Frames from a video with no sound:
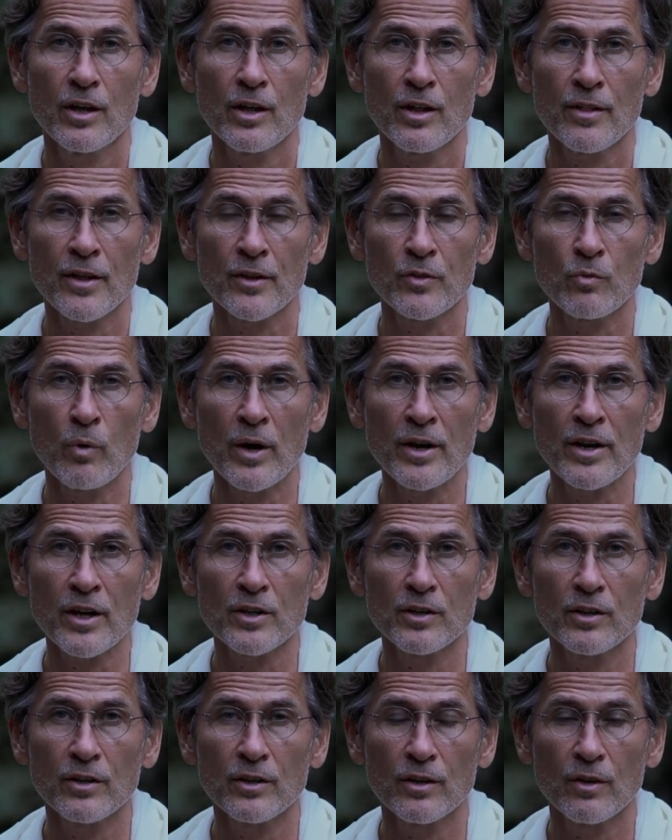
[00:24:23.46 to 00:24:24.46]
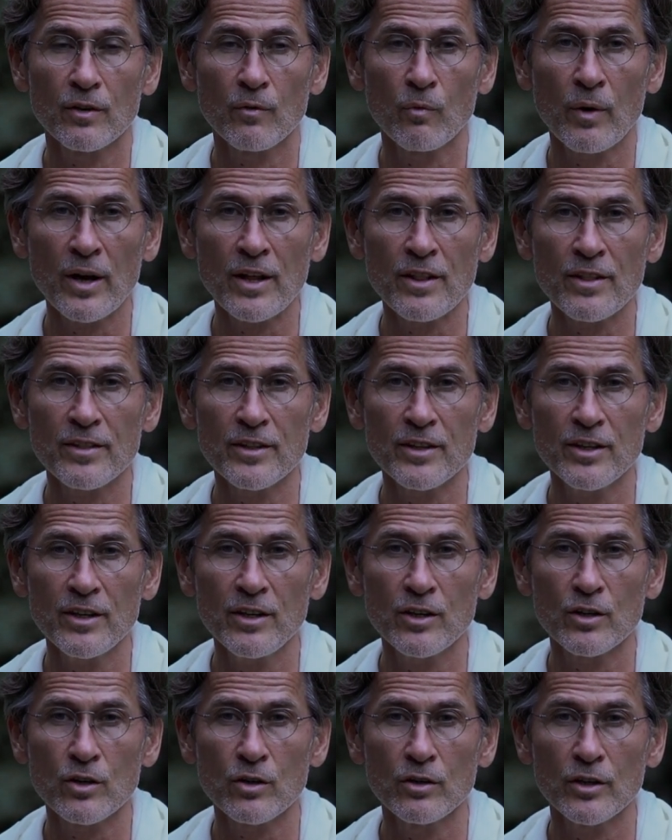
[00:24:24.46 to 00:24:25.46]
That when, a, when
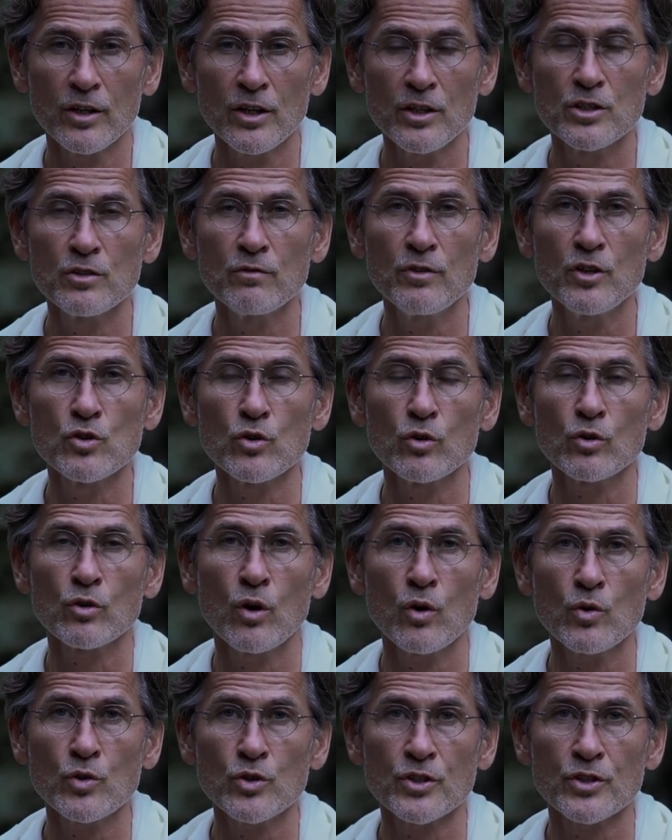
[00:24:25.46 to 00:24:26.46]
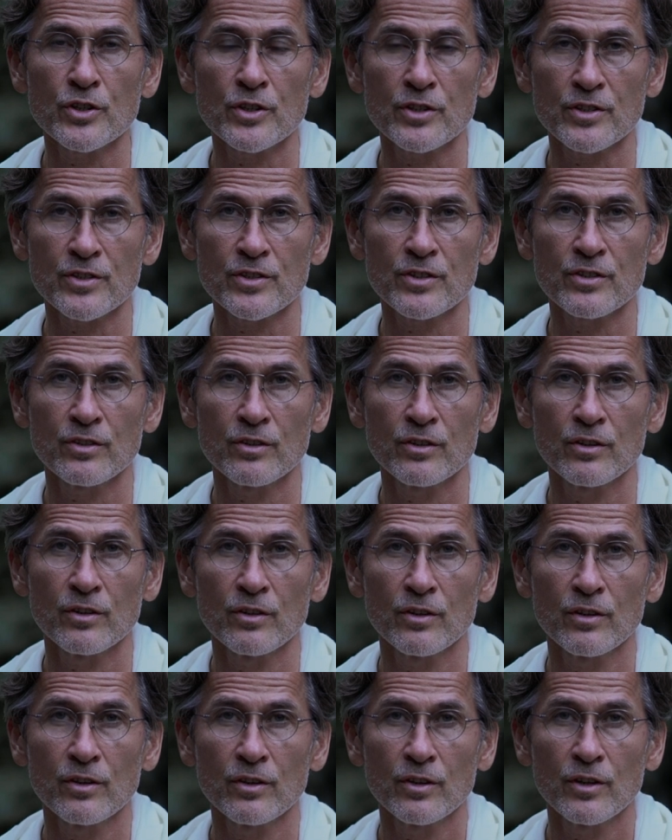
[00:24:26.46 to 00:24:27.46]
the individual consciousness
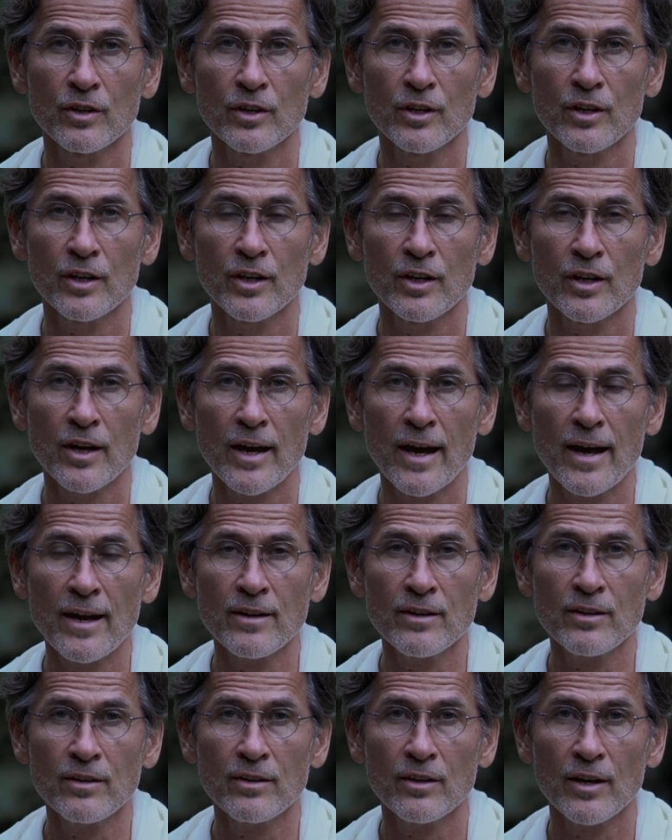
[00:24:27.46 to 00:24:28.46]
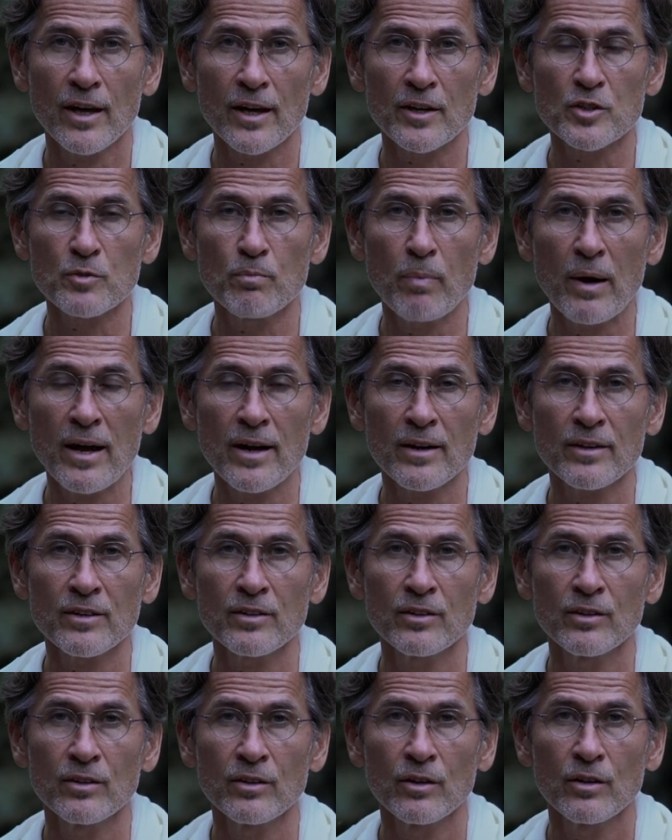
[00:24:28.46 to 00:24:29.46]
can
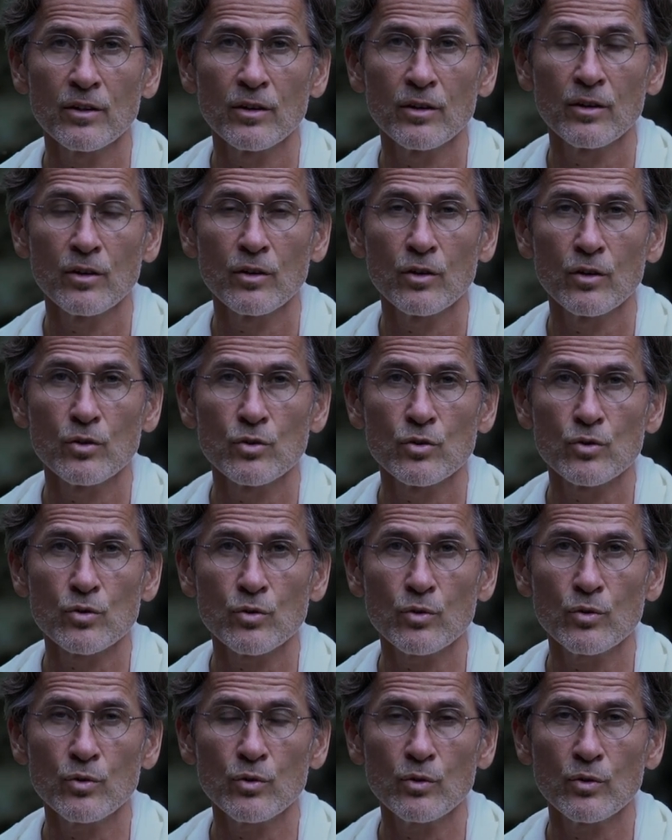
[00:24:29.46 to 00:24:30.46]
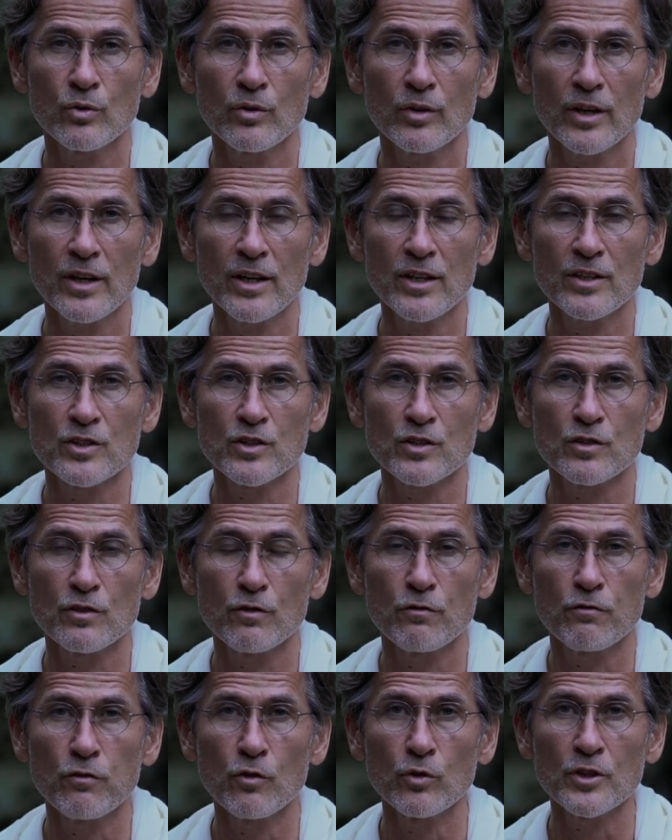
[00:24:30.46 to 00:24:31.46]
expand to its
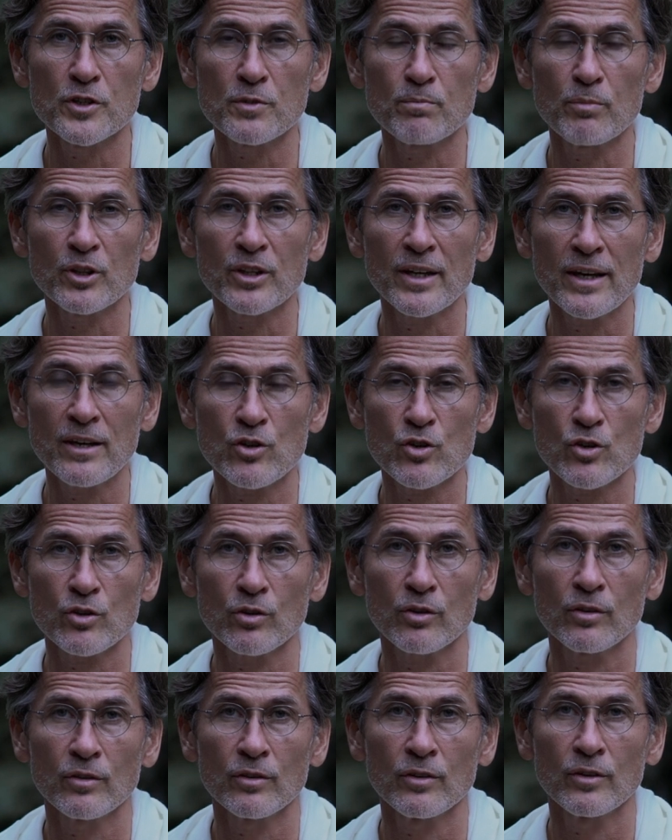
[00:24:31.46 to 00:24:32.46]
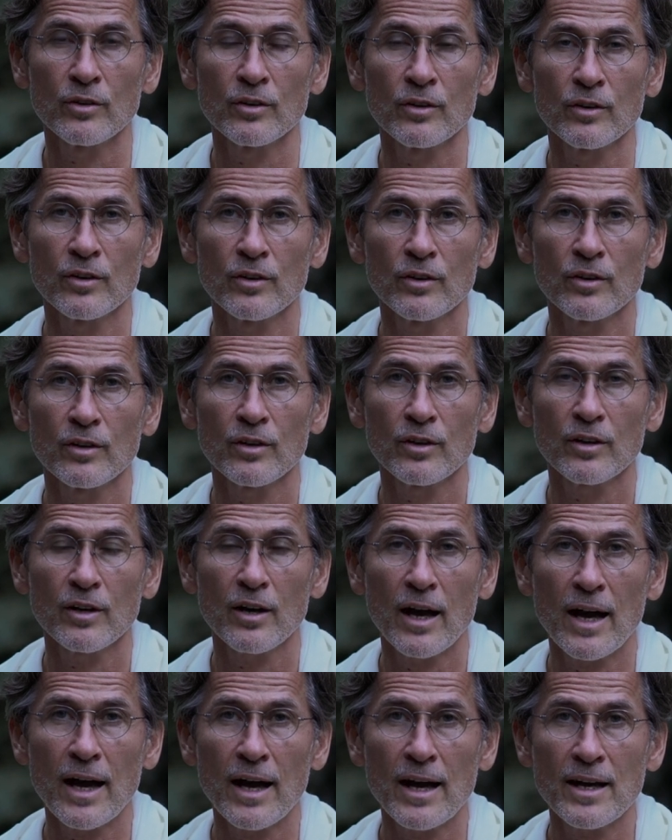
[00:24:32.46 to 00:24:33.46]
fullest potential
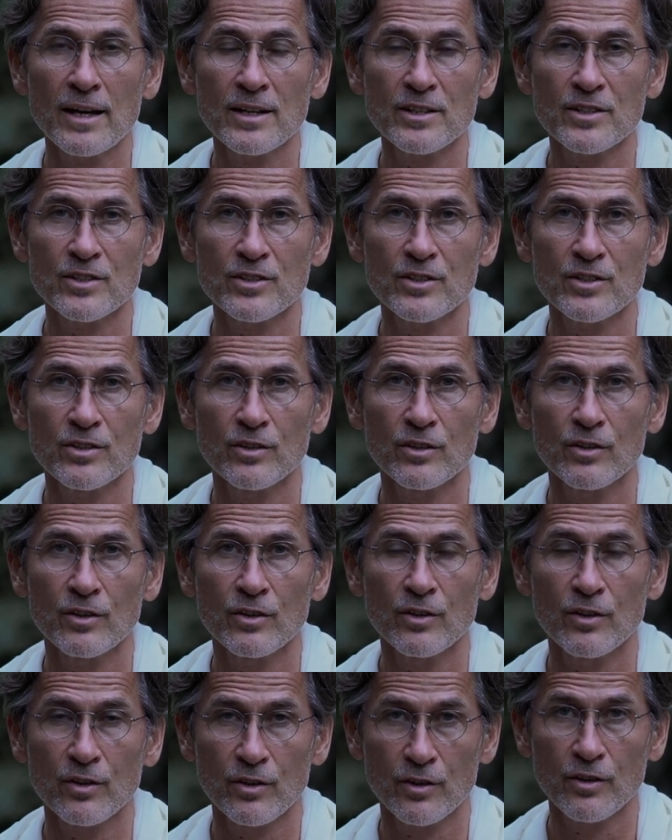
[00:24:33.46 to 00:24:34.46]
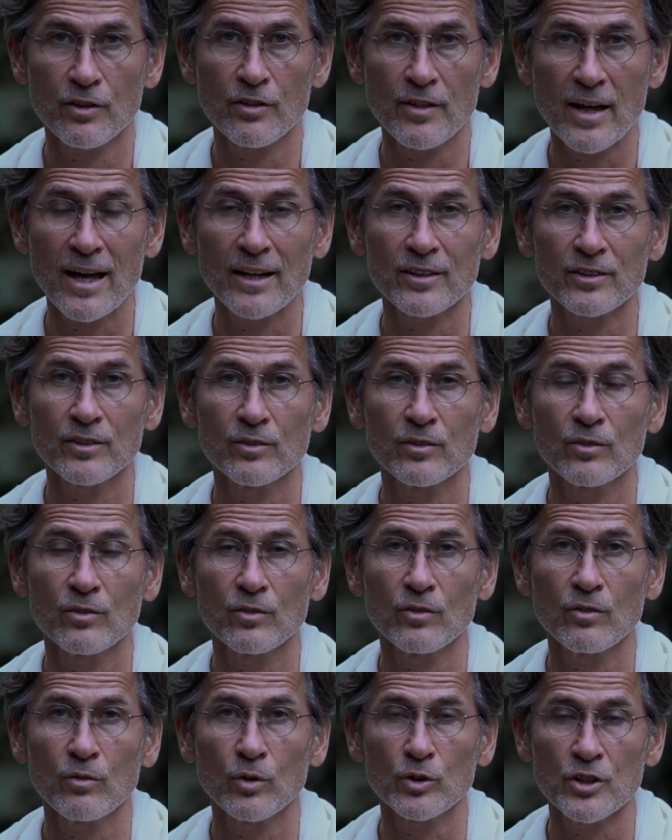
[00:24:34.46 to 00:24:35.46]
as that
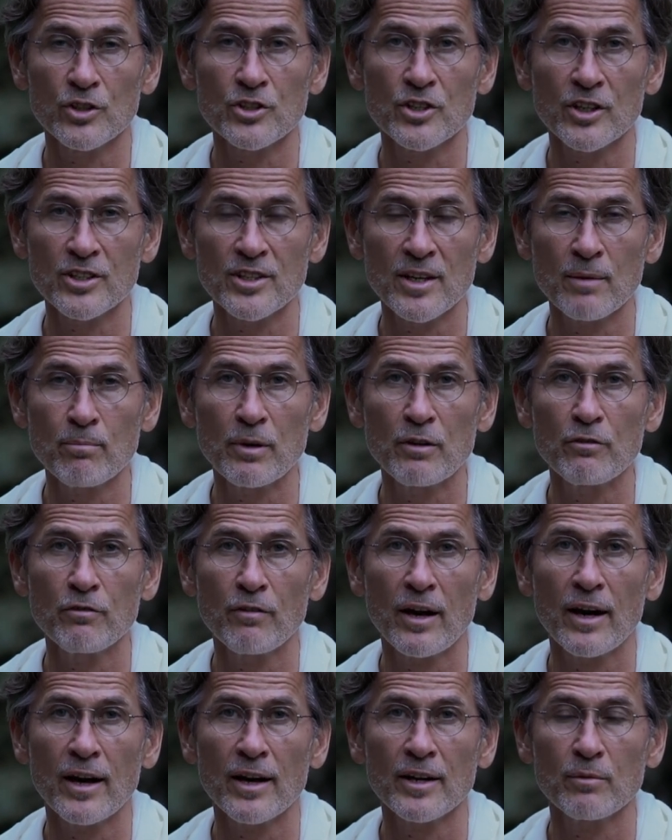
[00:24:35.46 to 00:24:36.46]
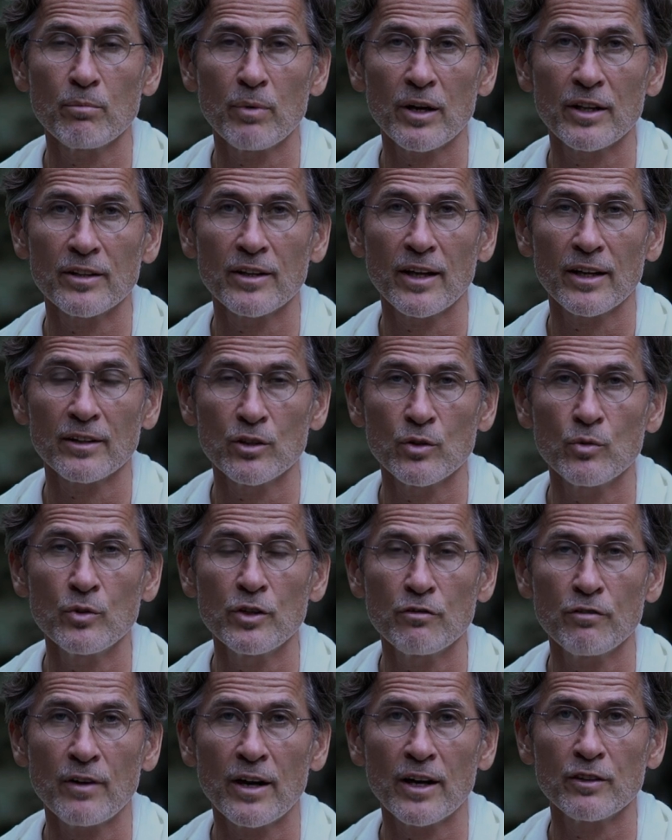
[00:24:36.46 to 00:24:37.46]
what is exemplified by that
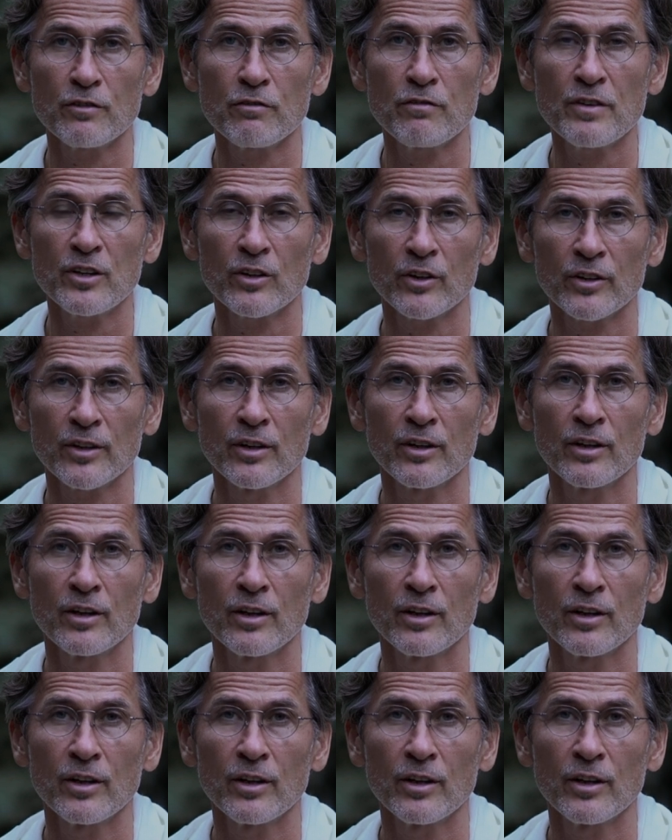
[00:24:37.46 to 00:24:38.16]
unified field,